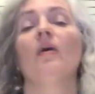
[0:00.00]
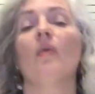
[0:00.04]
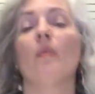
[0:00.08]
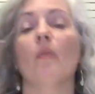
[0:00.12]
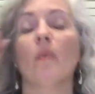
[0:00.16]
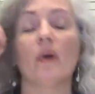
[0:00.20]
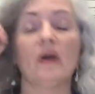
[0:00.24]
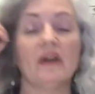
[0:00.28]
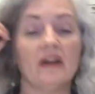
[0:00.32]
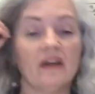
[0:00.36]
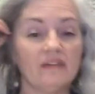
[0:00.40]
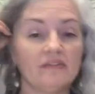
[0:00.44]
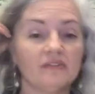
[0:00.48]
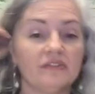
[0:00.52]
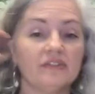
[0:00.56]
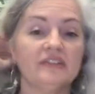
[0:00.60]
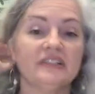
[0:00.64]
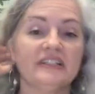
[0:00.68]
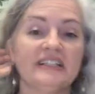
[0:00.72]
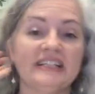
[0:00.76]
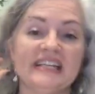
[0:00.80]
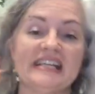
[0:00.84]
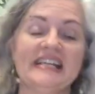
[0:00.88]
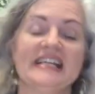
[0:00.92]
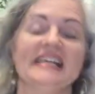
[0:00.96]
Whatever
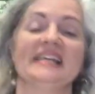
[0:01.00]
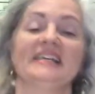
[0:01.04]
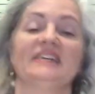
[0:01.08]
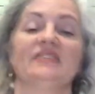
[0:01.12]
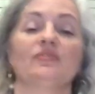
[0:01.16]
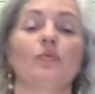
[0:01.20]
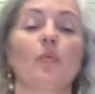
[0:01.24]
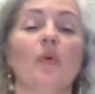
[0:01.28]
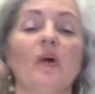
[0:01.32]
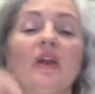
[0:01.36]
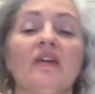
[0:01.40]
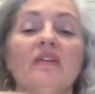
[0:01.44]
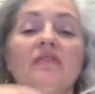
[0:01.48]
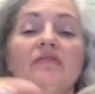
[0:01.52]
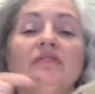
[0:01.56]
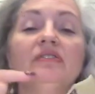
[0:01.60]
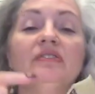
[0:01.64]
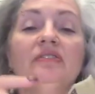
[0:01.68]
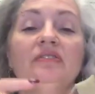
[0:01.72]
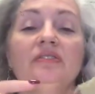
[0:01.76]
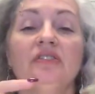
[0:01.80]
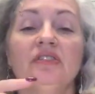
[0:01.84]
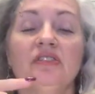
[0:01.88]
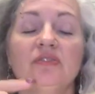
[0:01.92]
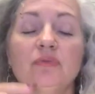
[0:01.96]
it is,
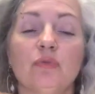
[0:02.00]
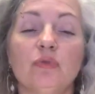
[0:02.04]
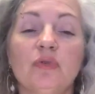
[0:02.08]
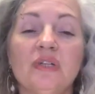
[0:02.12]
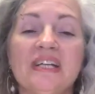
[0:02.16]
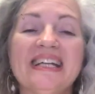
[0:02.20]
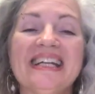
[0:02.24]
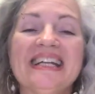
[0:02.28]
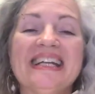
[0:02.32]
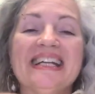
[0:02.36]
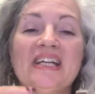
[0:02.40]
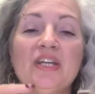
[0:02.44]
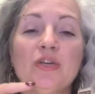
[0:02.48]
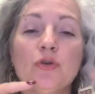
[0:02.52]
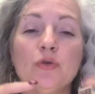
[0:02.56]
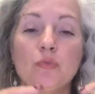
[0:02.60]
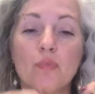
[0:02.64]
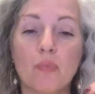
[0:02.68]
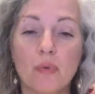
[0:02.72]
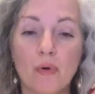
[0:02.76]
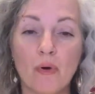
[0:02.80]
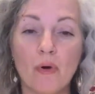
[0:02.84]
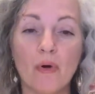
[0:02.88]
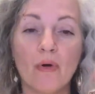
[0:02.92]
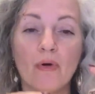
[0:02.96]
whatever reading you
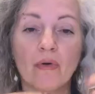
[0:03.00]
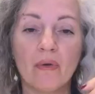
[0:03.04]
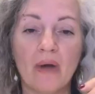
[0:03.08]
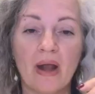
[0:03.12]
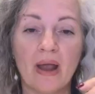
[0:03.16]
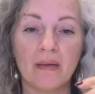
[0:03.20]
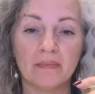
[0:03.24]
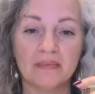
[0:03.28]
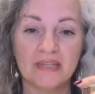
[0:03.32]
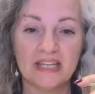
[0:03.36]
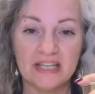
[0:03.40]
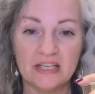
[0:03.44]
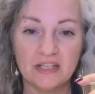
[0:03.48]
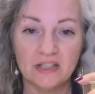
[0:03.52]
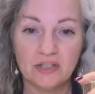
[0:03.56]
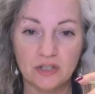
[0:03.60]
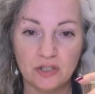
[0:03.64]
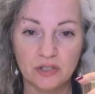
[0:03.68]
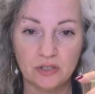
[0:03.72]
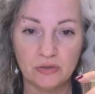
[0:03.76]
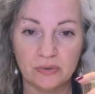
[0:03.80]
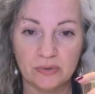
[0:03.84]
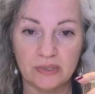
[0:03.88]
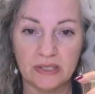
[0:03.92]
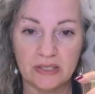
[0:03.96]
programmed
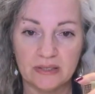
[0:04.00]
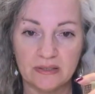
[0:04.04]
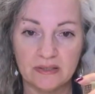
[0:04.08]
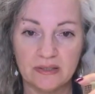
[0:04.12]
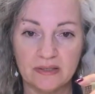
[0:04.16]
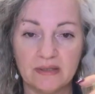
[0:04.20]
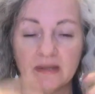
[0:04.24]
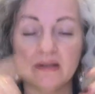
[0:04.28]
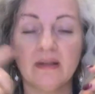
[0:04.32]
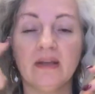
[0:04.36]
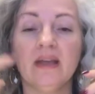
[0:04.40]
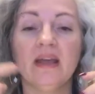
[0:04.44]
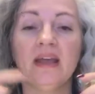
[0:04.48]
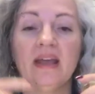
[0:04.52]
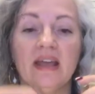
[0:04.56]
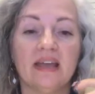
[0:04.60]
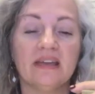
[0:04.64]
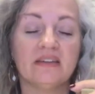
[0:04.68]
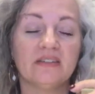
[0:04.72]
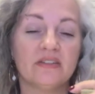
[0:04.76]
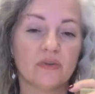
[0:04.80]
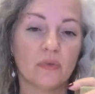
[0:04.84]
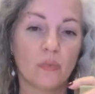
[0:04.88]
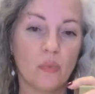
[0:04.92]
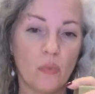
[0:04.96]
into it
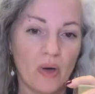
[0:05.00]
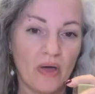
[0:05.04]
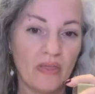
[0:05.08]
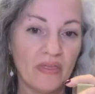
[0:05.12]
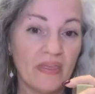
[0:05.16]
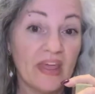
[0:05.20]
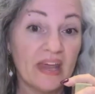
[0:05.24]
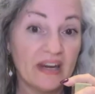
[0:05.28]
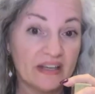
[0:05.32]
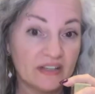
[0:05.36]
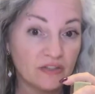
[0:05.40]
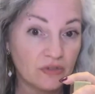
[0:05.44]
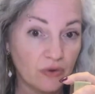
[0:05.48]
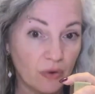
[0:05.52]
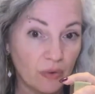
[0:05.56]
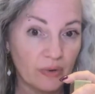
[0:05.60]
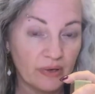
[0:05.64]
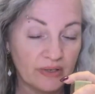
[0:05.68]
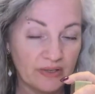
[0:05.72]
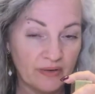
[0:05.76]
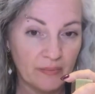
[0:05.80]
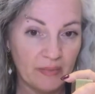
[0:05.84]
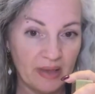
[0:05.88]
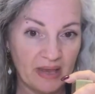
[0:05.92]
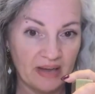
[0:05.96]
is the one that is
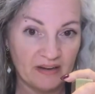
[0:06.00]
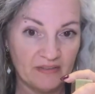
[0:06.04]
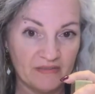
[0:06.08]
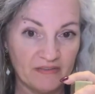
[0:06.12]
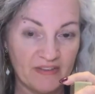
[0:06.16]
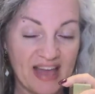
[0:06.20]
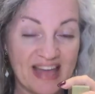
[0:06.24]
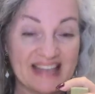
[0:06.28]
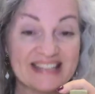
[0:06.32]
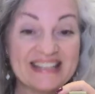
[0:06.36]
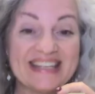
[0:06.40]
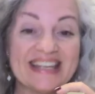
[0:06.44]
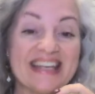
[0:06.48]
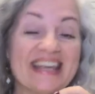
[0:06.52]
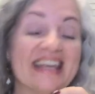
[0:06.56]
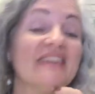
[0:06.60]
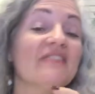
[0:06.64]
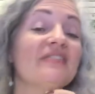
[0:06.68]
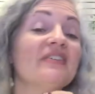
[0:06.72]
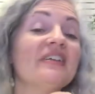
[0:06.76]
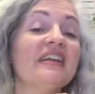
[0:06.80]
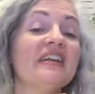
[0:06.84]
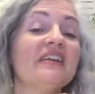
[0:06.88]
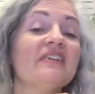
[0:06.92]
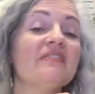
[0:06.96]
going to manifest,
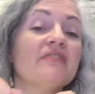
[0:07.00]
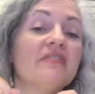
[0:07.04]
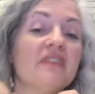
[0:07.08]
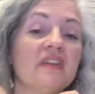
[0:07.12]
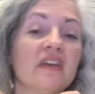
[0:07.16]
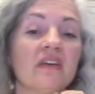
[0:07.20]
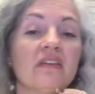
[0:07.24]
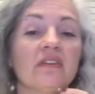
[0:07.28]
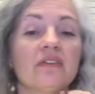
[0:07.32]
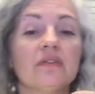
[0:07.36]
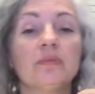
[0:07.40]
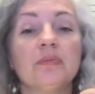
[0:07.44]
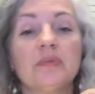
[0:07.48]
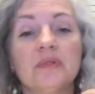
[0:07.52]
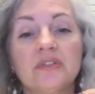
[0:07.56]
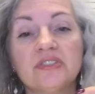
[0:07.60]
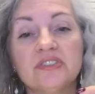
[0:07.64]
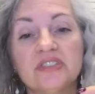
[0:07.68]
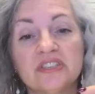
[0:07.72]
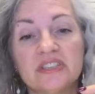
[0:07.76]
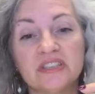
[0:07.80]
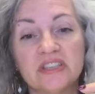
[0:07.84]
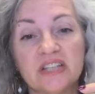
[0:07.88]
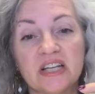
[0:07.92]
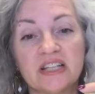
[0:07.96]
even if the other
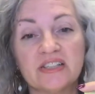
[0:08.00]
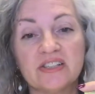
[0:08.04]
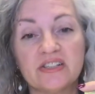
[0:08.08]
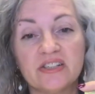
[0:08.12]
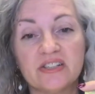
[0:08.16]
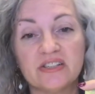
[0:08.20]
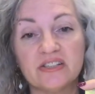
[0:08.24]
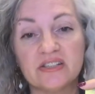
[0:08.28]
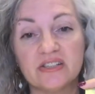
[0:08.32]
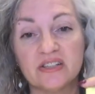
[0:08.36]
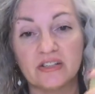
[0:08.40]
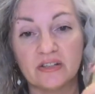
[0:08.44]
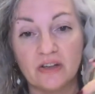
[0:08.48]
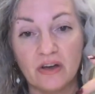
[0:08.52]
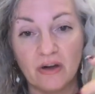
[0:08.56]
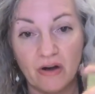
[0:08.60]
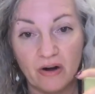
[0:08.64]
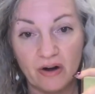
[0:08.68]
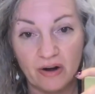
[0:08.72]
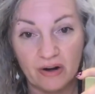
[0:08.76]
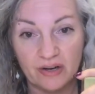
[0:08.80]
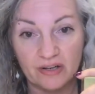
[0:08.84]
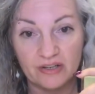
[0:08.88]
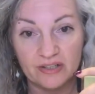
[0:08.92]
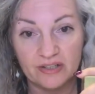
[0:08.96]
person touches the
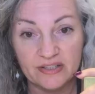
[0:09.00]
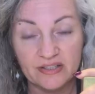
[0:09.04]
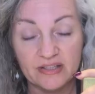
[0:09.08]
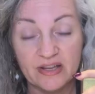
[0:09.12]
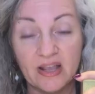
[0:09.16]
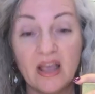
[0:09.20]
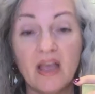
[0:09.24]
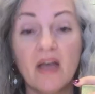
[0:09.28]
cards.